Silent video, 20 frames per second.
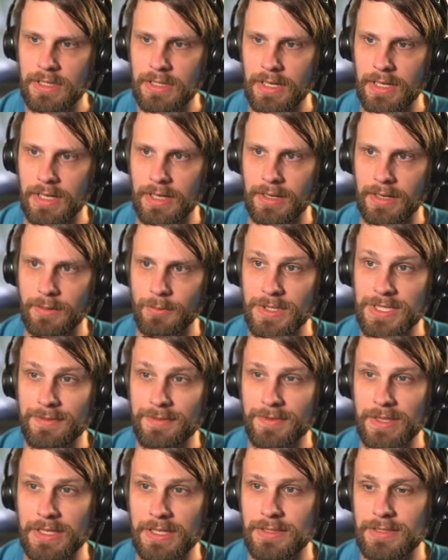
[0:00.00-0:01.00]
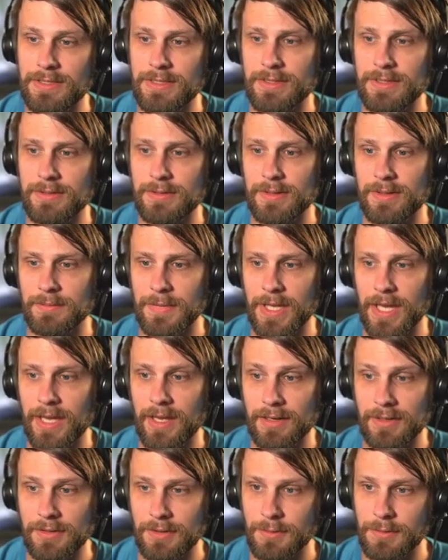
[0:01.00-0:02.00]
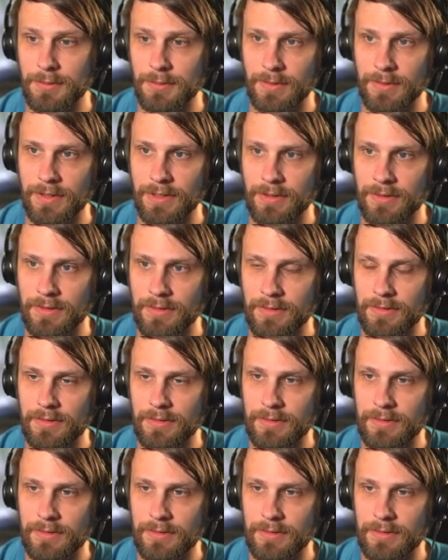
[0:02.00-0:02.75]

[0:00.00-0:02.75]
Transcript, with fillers: Uh, which if they do, I'm kind of cool with.